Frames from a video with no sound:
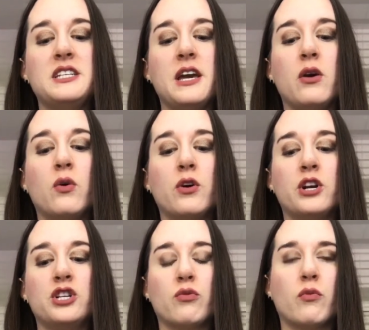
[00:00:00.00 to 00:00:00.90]
de
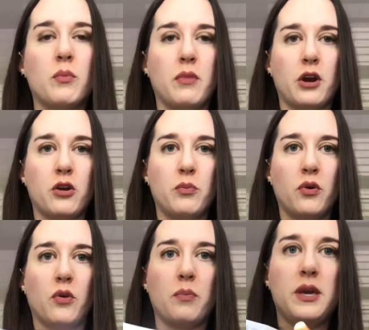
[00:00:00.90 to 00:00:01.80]
Orange
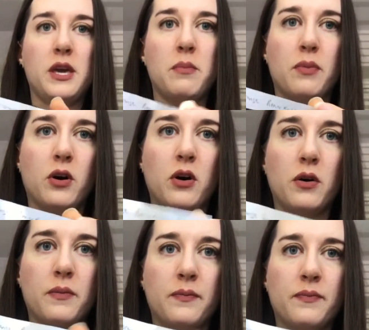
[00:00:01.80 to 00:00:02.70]
Remarkable
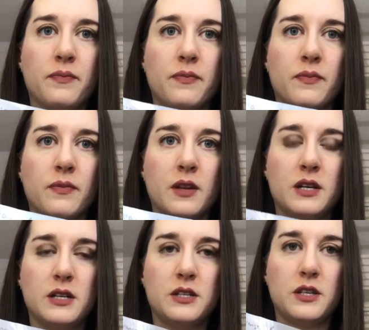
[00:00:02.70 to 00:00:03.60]
People.
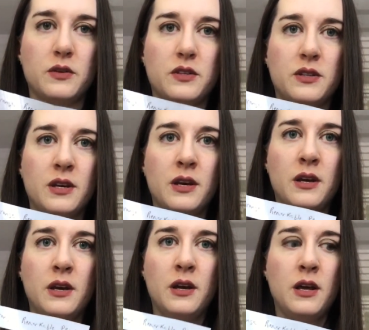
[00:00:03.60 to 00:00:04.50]
So
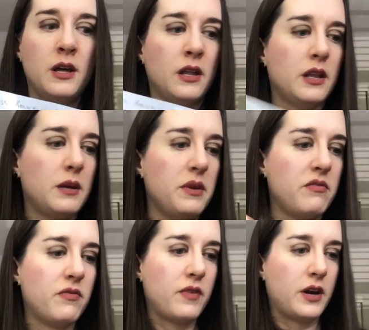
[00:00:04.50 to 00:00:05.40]
let me
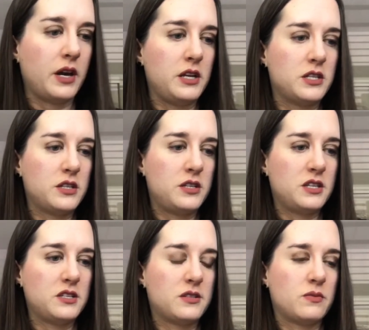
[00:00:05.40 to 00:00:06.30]
find
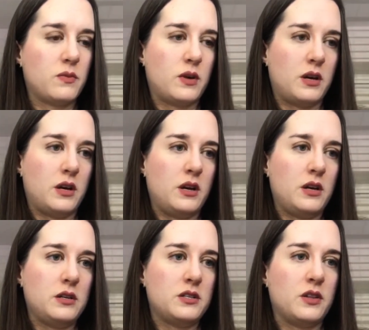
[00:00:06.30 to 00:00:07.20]
this
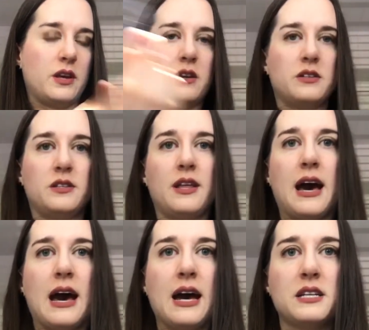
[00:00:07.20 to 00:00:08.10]
one. So there's
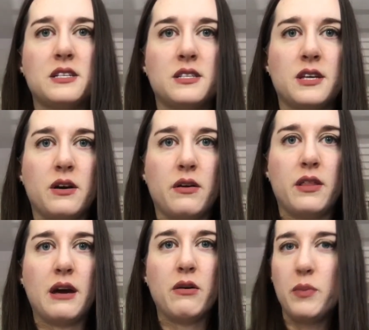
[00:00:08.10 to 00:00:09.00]
that. So
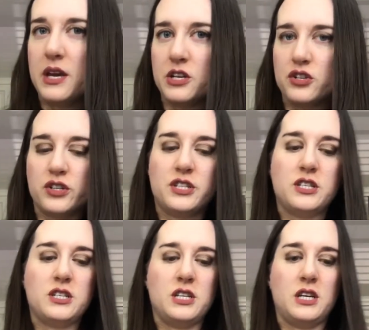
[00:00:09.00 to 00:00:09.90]
that will be
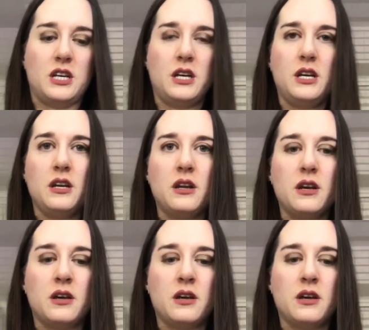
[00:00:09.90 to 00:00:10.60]
interesting.